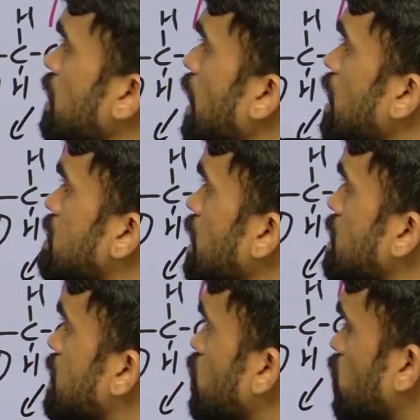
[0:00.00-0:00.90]
X and
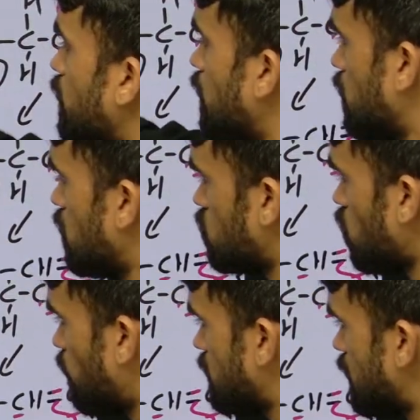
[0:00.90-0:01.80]
Z only now. So
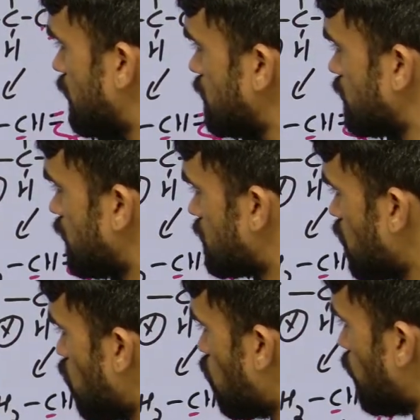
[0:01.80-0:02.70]
our Z is, yes,
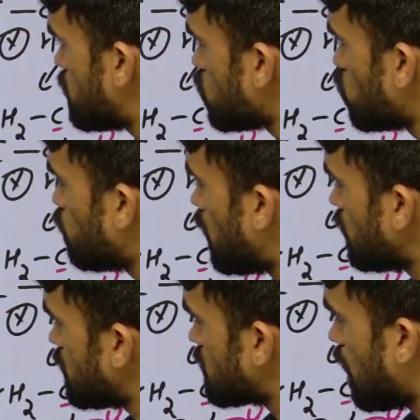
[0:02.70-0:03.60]
OH group on
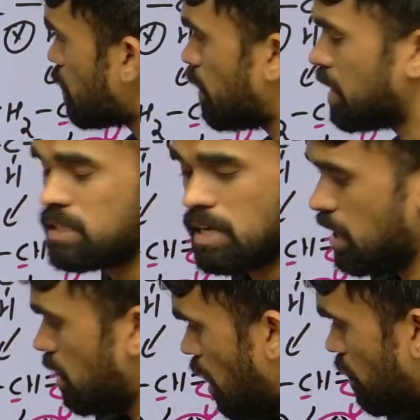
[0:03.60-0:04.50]
this carbon is
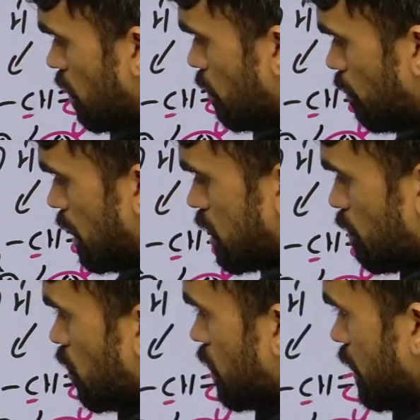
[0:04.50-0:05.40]
our major
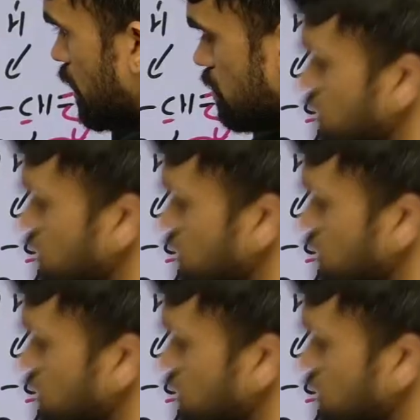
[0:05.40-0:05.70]
product. Yes.